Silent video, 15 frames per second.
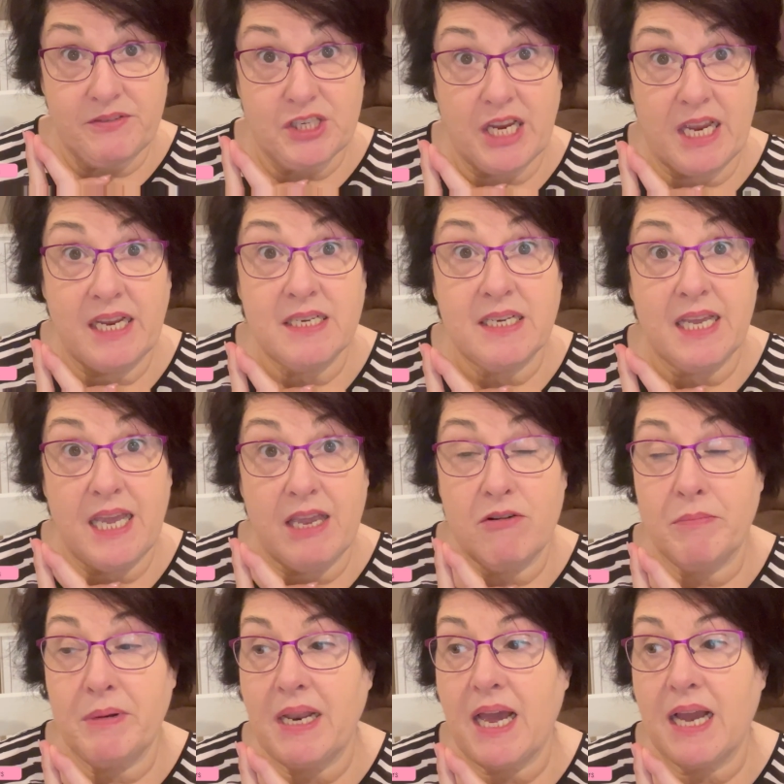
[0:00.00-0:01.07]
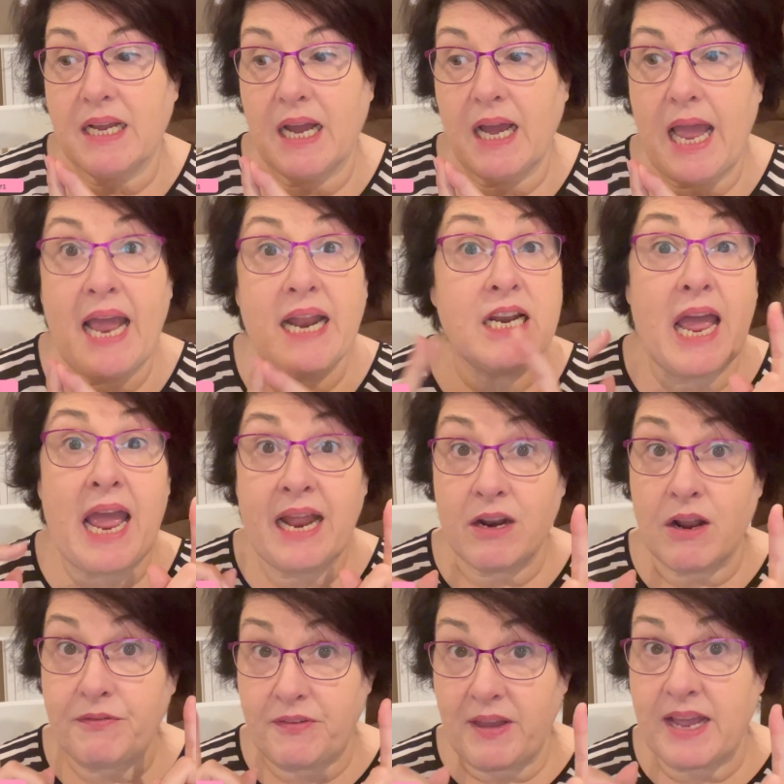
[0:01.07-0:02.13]
shed here in Malaga, and
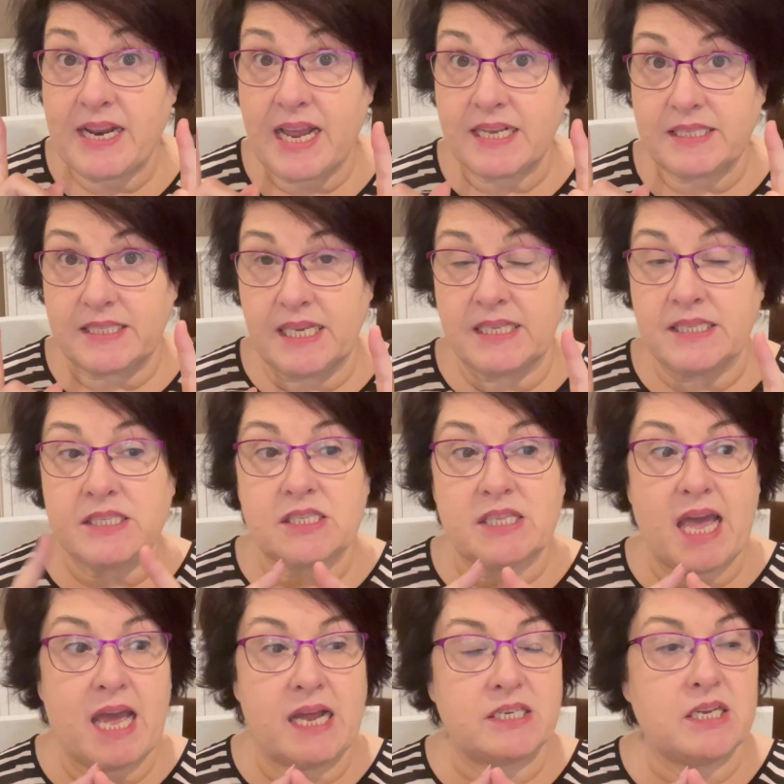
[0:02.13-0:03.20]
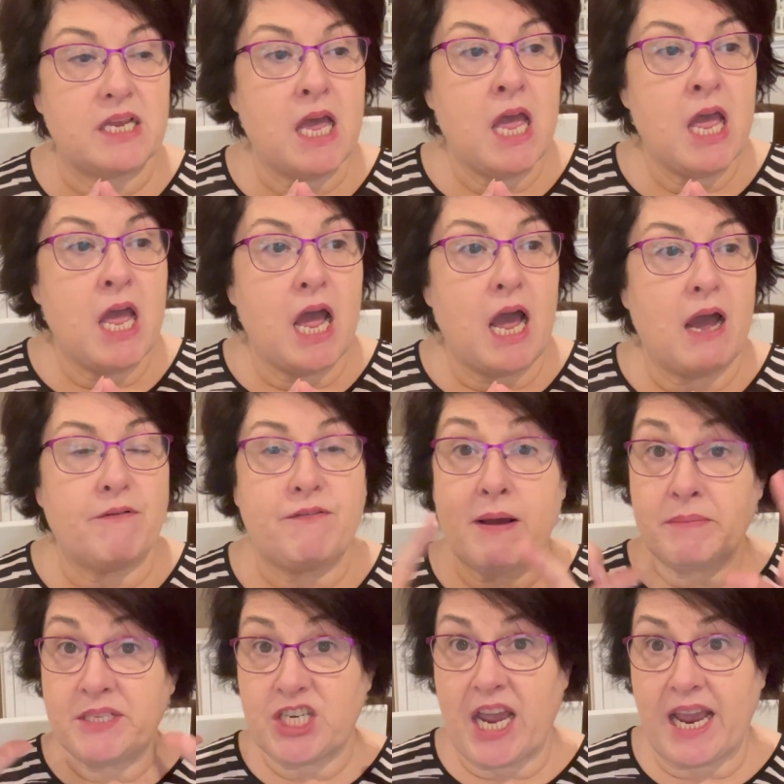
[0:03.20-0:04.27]
I found out since that
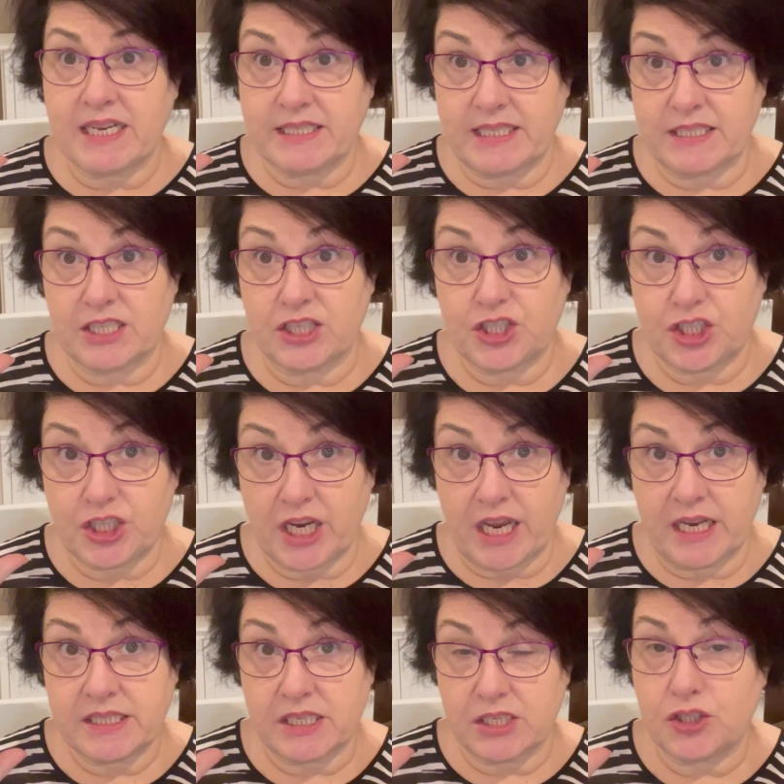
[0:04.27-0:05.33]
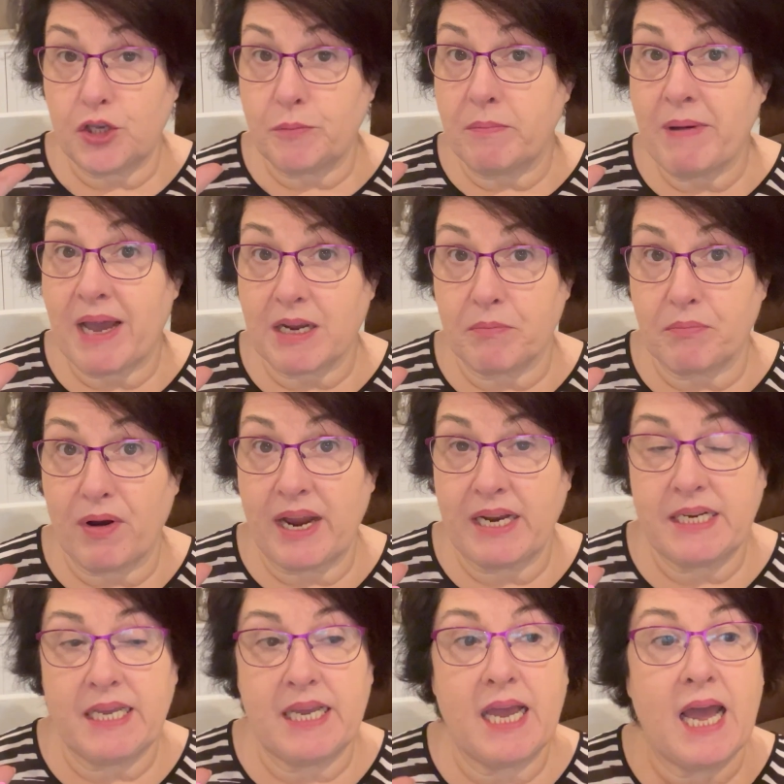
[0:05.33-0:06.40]
Farmer Jack's is a supermarket brand
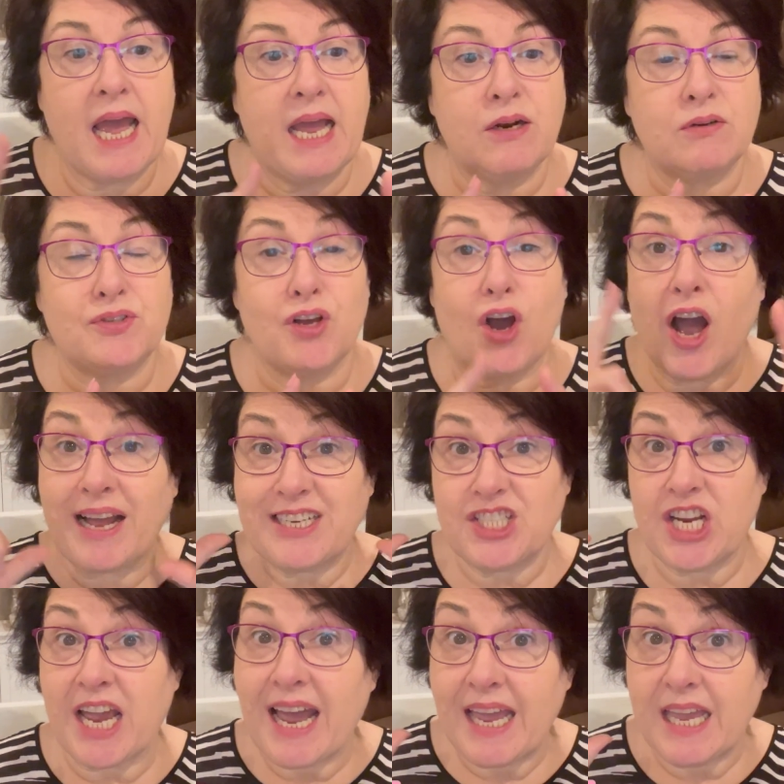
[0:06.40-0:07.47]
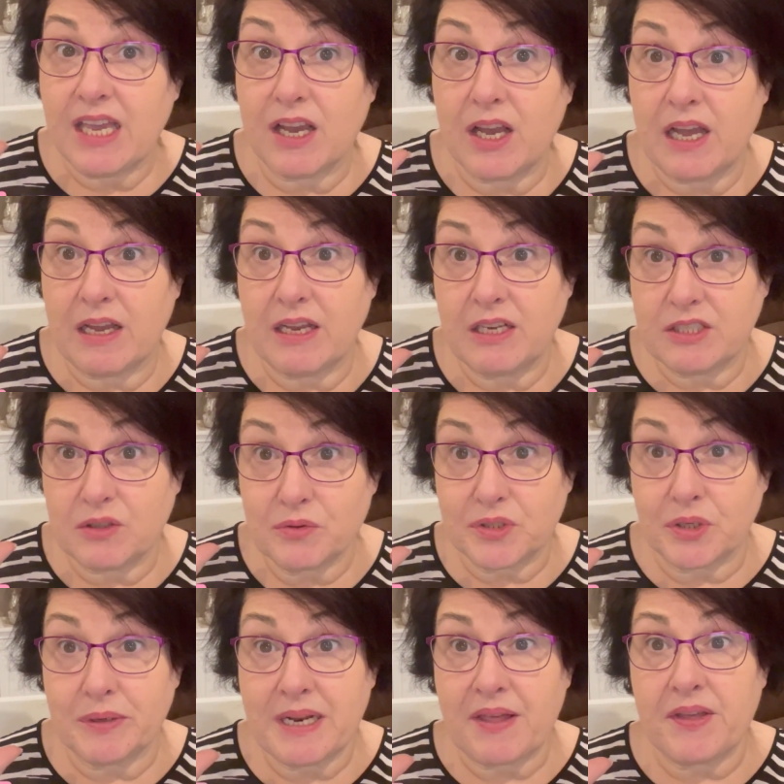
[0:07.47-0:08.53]
here, and also IGA is
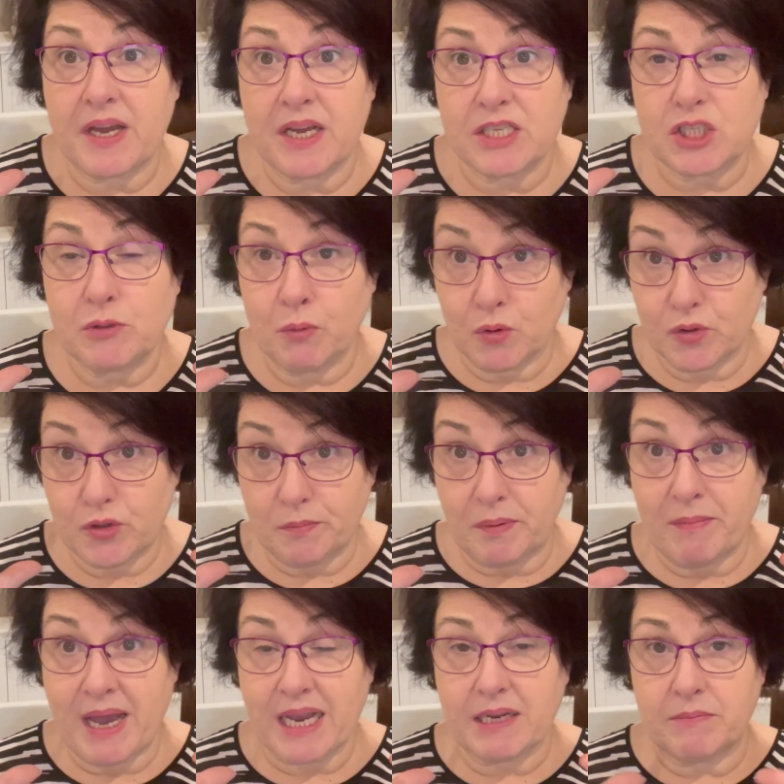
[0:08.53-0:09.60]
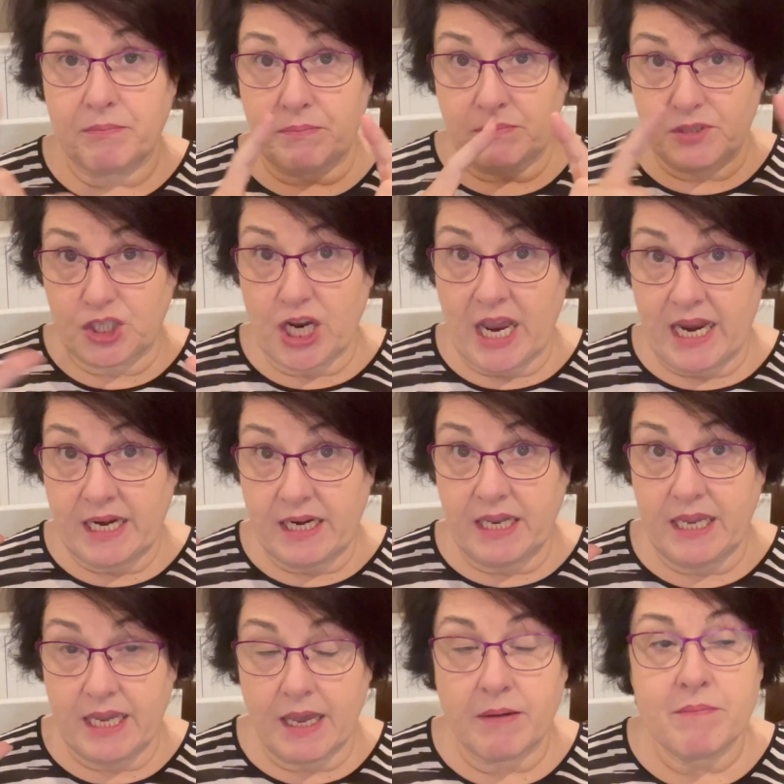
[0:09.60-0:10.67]
also another small supermarket chain
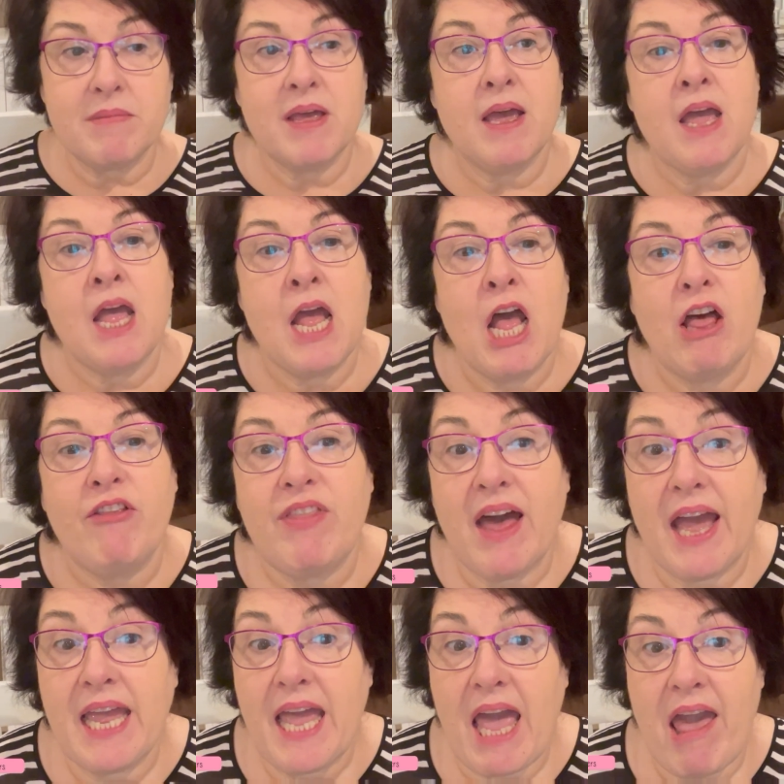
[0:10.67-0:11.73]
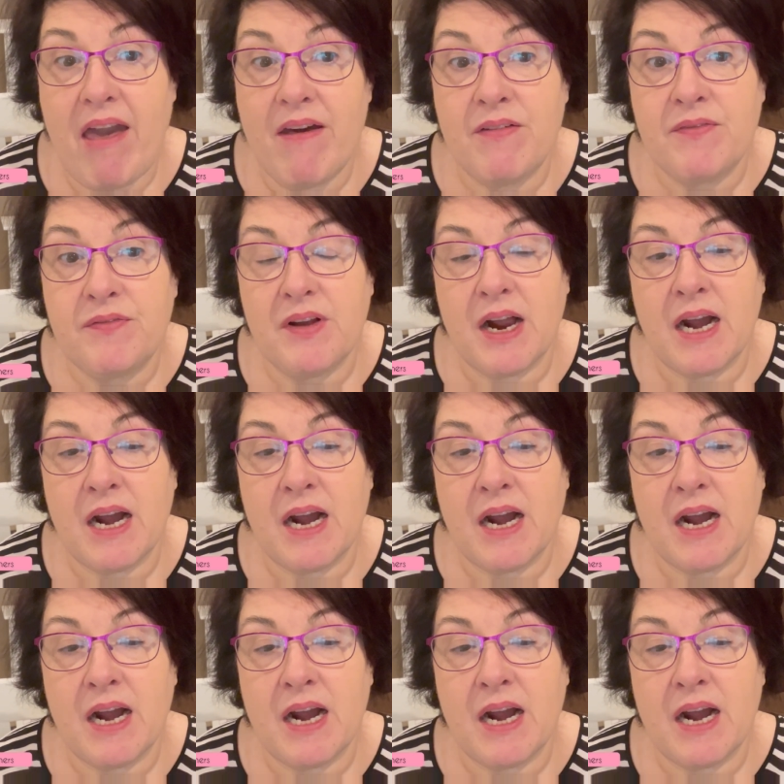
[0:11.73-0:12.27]
here. They have